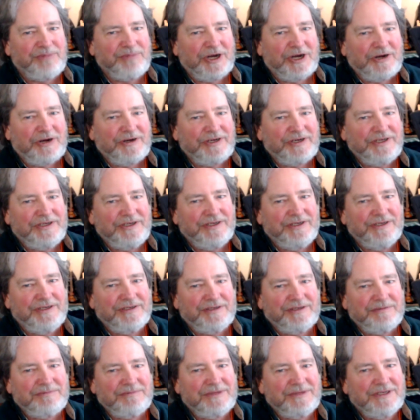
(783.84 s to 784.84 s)
Party
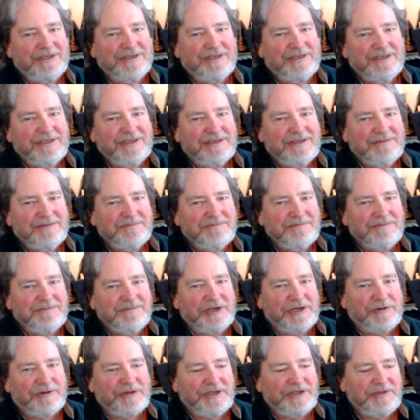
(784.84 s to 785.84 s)
and
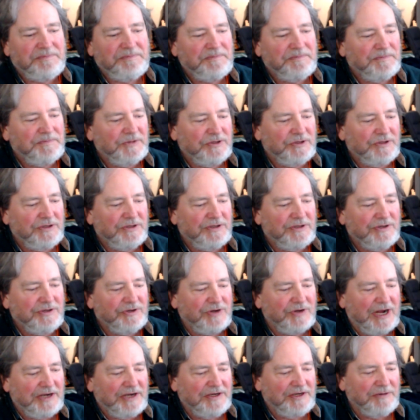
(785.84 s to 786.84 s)
nearly
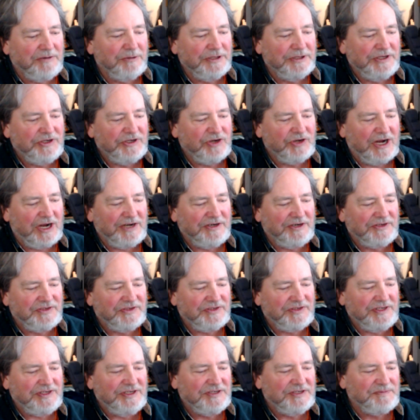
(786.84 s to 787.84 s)
only tried to
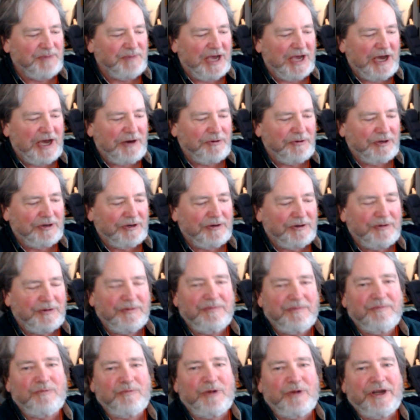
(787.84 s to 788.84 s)
seize power
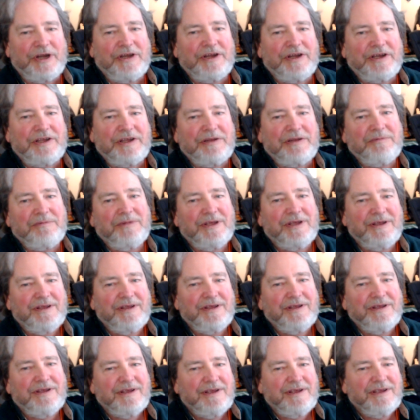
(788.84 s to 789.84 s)
one night.
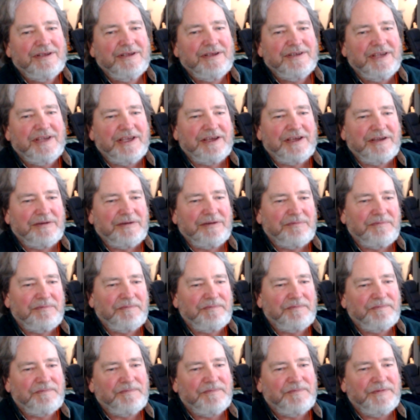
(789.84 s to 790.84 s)

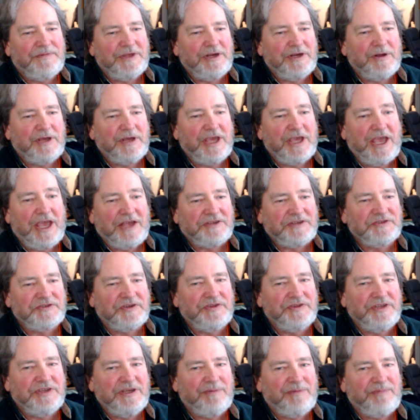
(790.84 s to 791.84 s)
And they
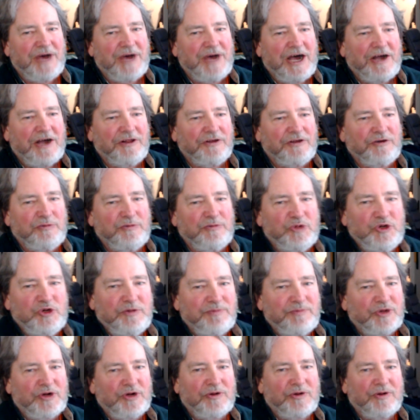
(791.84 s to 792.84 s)
canceled the Apollo
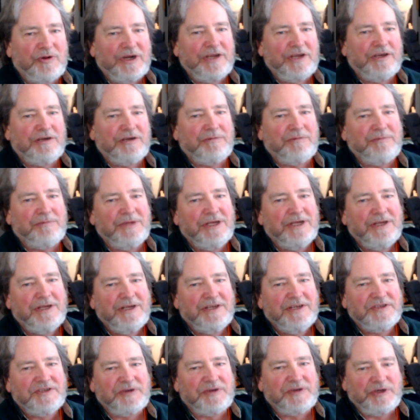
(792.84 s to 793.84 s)
moon program.
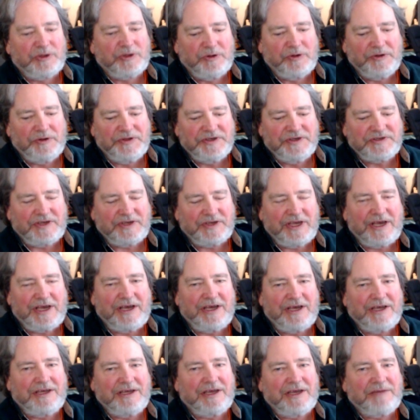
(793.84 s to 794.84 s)
So I told this
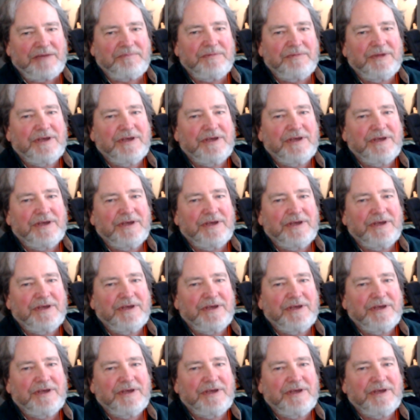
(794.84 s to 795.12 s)
guy, I